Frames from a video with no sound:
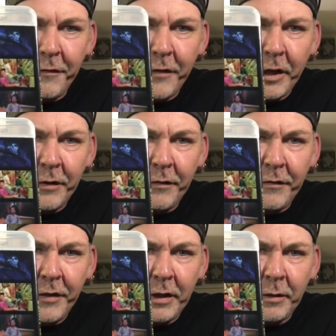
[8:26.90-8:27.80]
fun
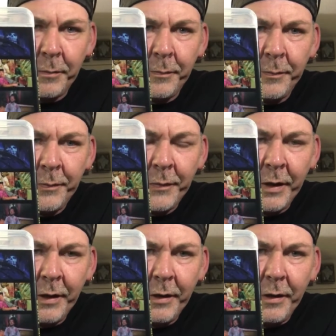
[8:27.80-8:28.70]
film.
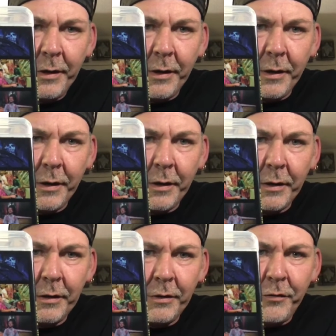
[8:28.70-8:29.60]

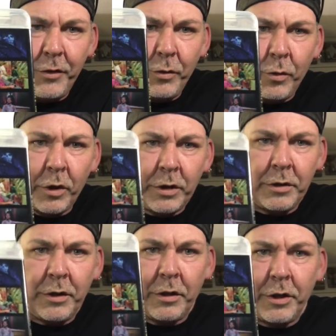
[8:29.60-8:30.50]
If you want
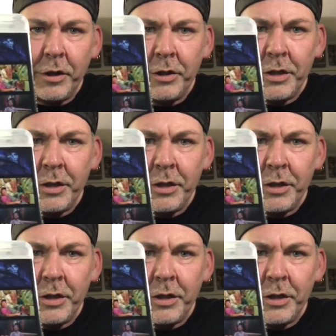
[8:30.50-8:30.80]
a good